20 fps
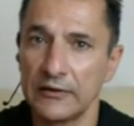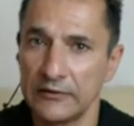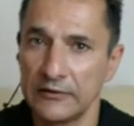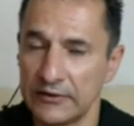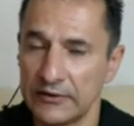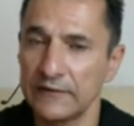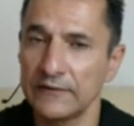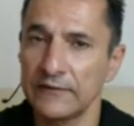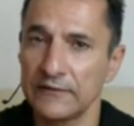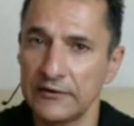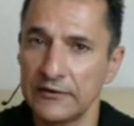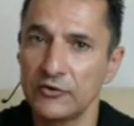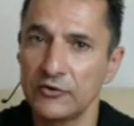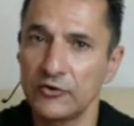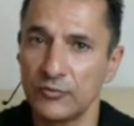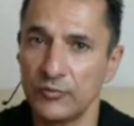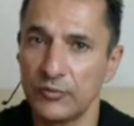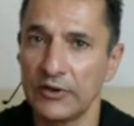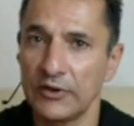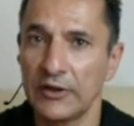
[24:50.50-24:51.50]
does need
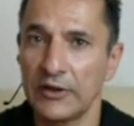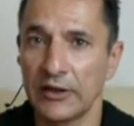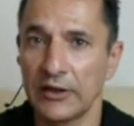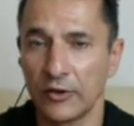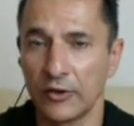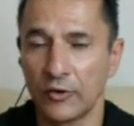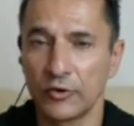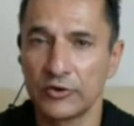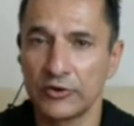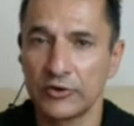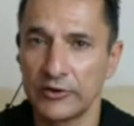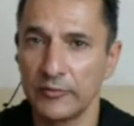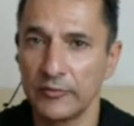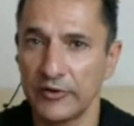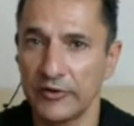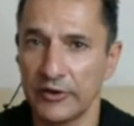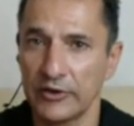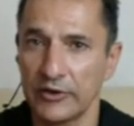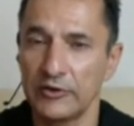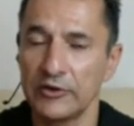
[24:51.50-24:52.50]
to be a long-term
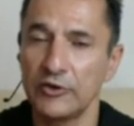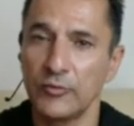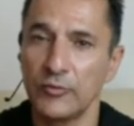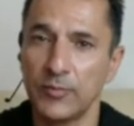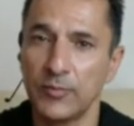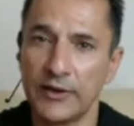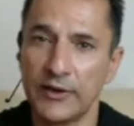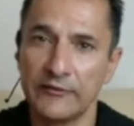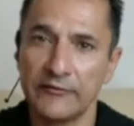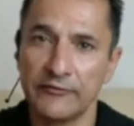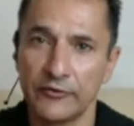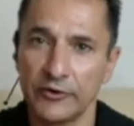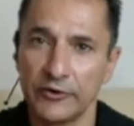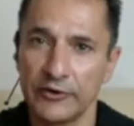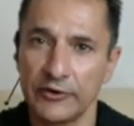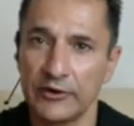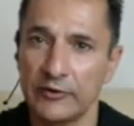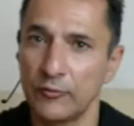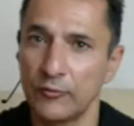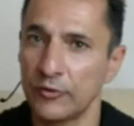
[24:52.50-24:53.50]
thing. You need to plan for
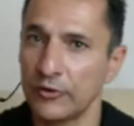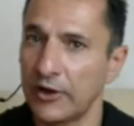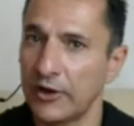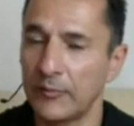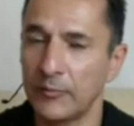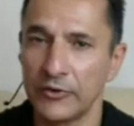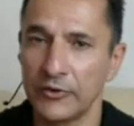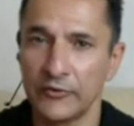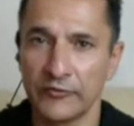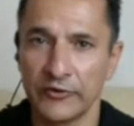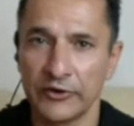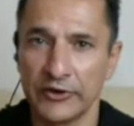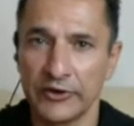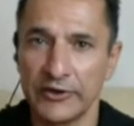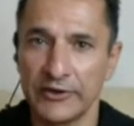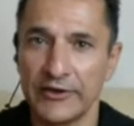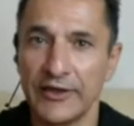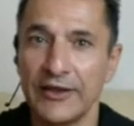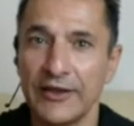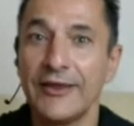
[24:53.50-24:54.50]
it. It won't happen
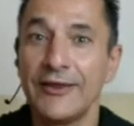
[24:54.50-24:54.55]
overnight.